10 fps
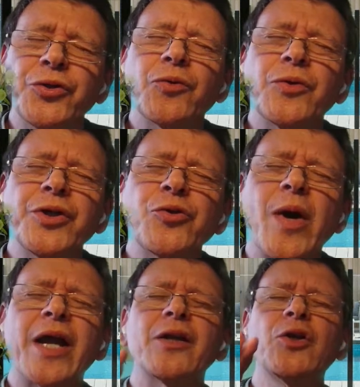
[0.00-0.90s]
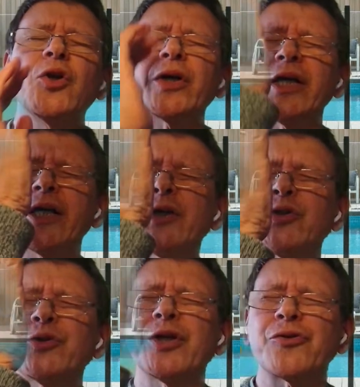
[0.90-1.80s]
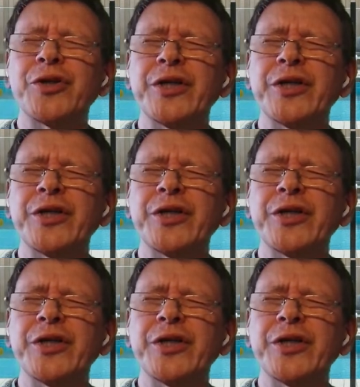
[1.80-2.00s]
you are looking into the